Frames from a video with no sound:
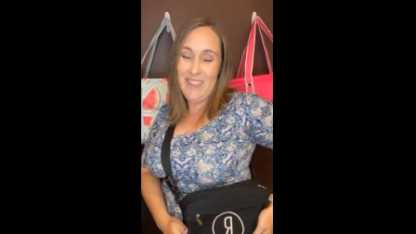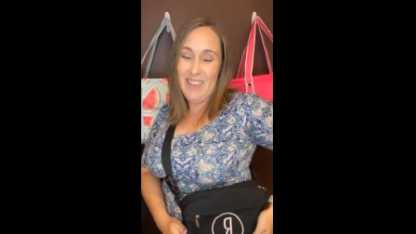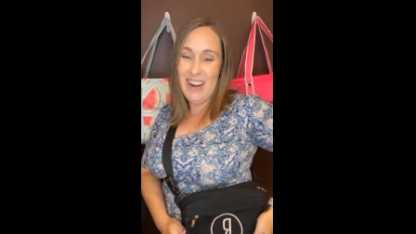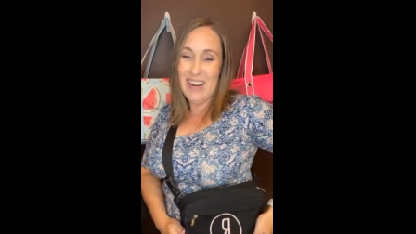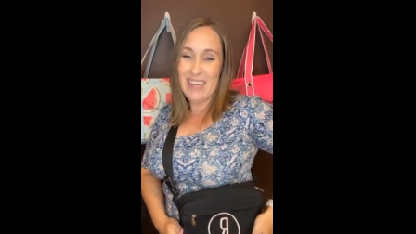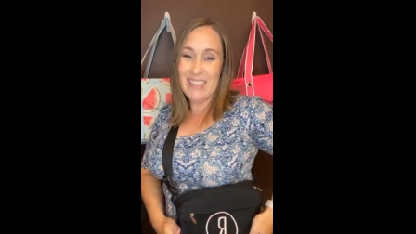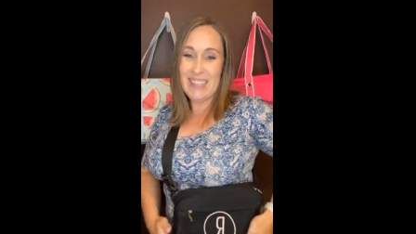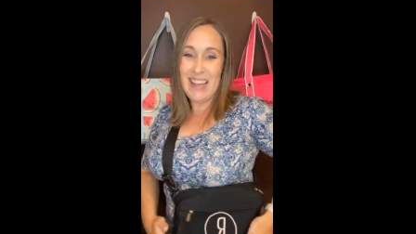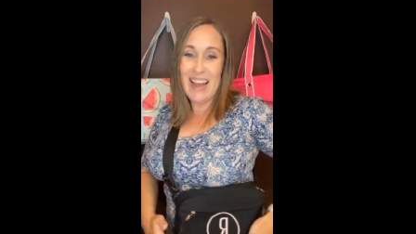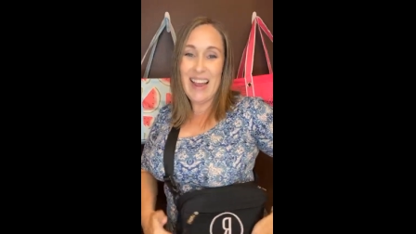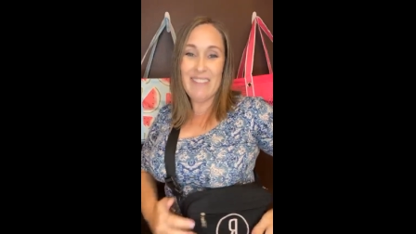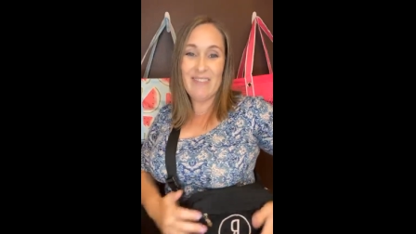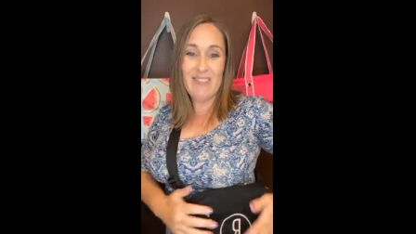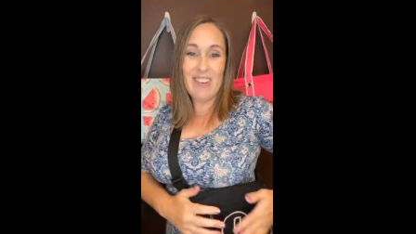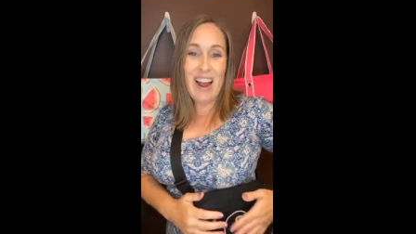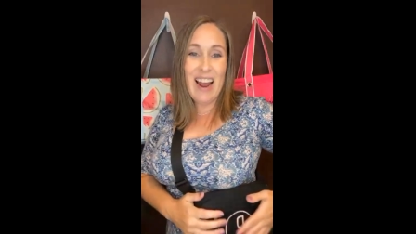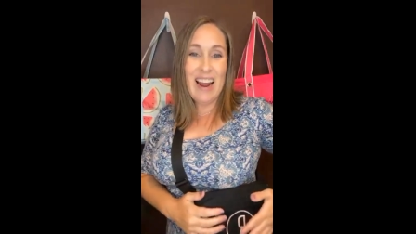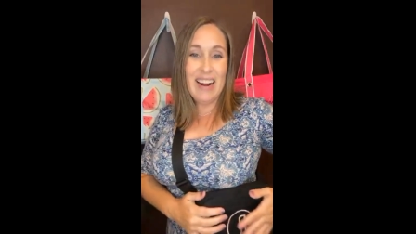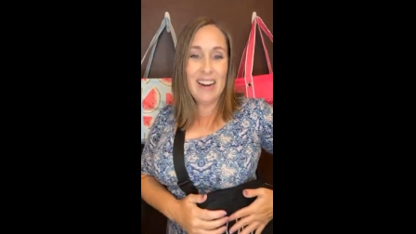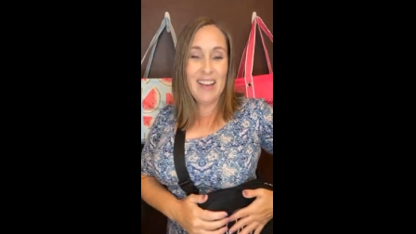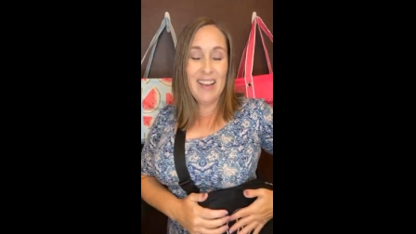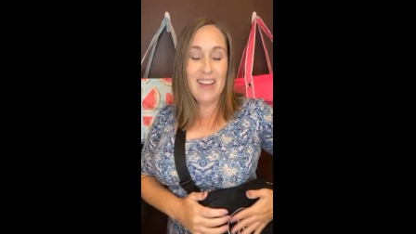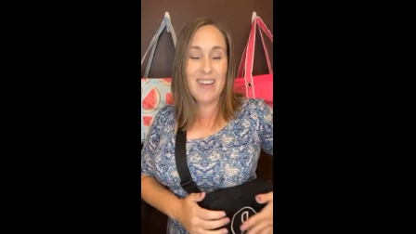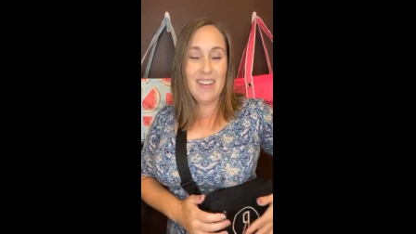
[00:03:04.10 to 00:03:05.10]
anyways, I've
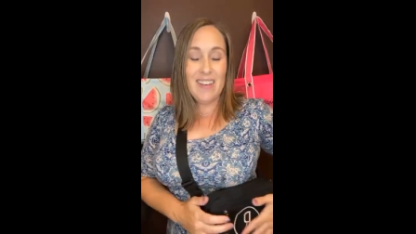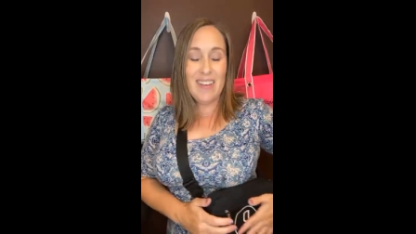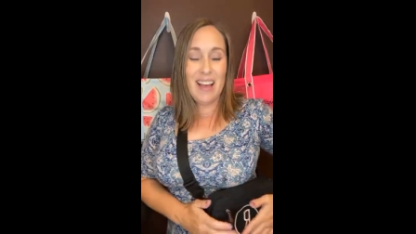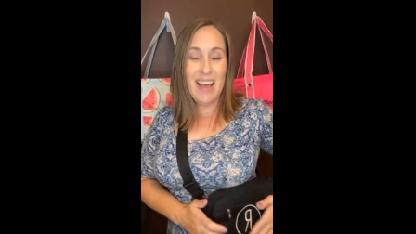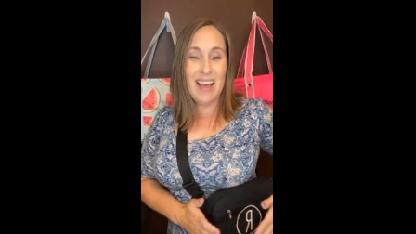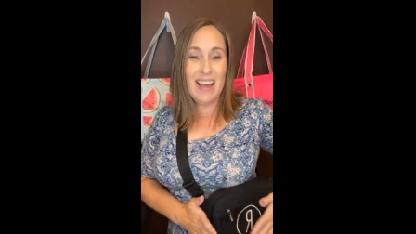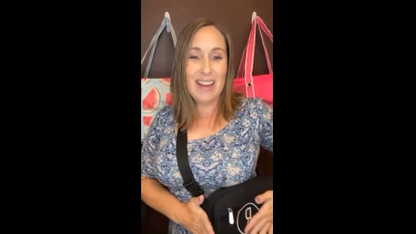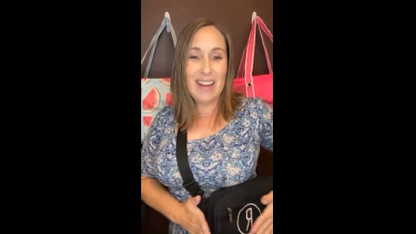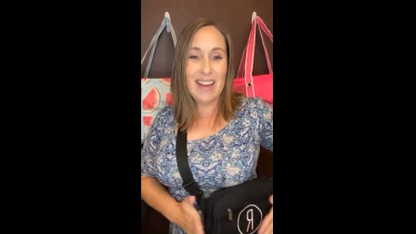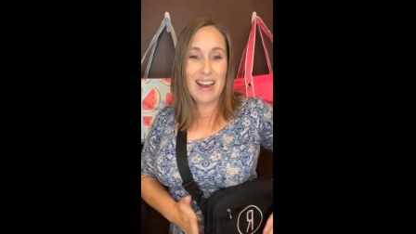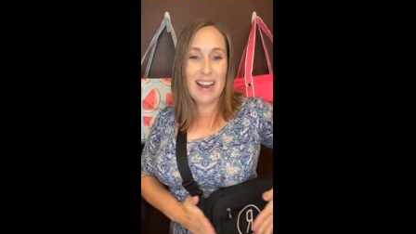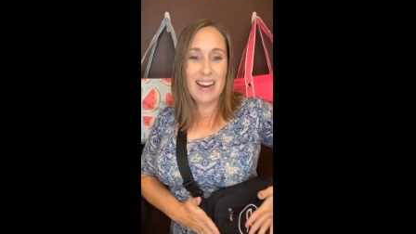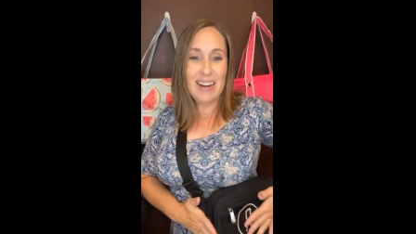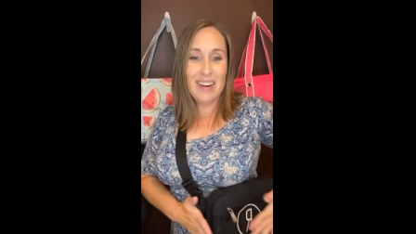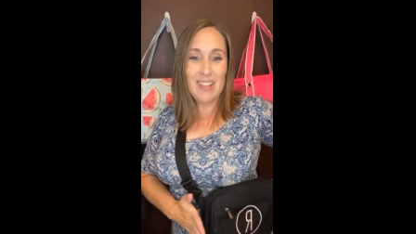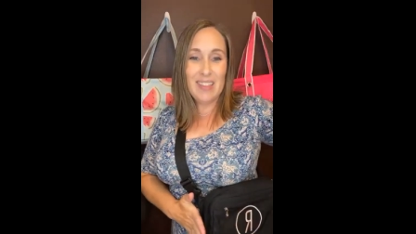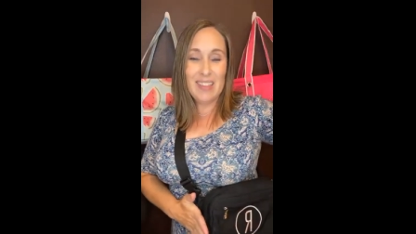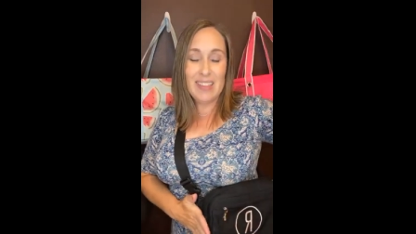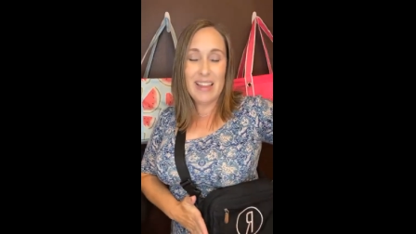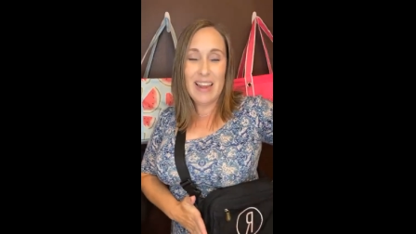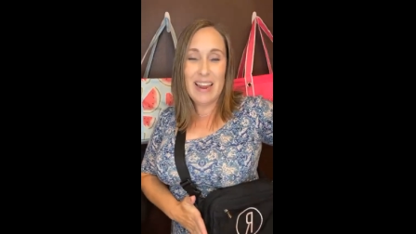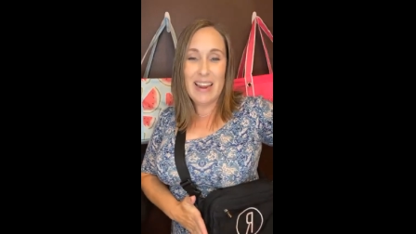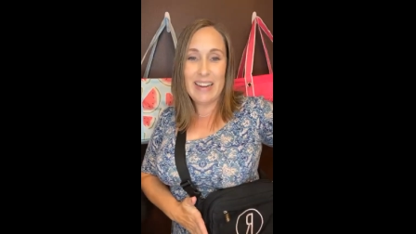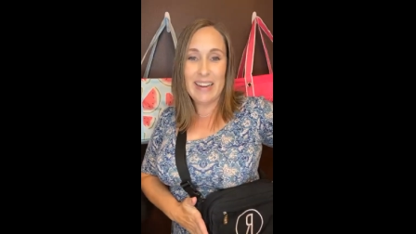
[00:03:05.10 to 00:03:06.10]
kind of, I kind
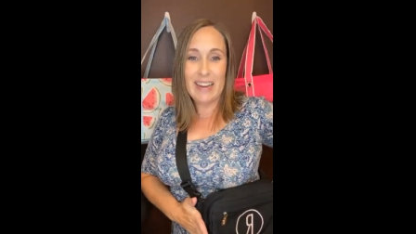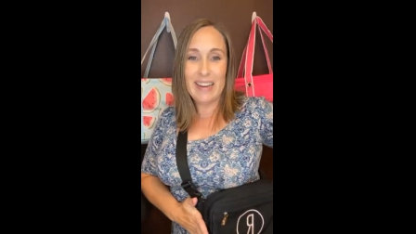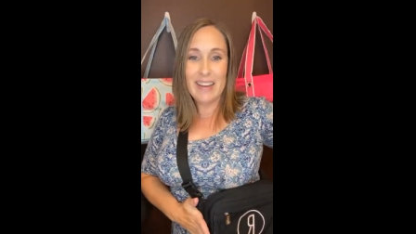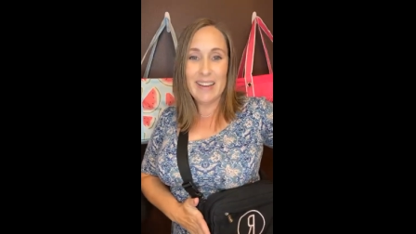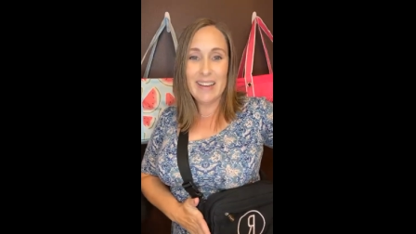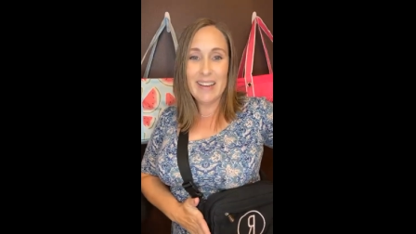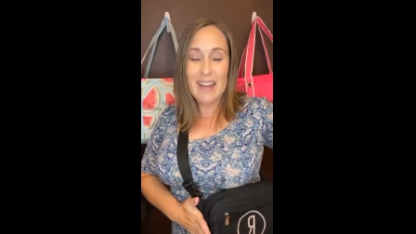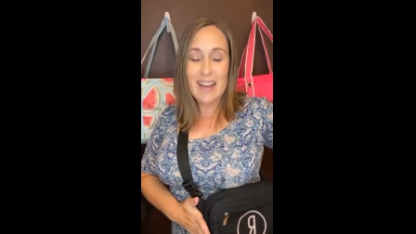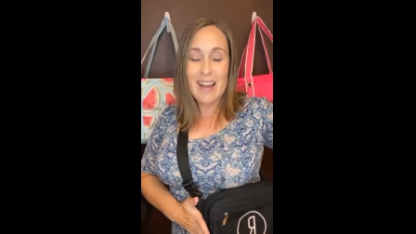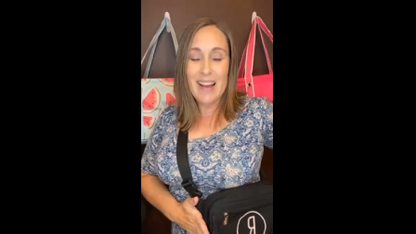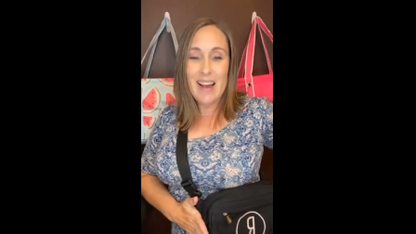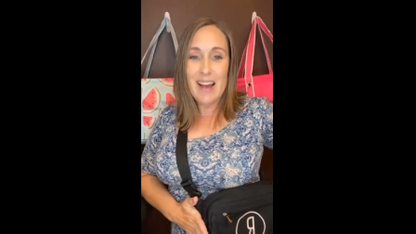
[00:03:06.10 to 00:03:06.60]
of like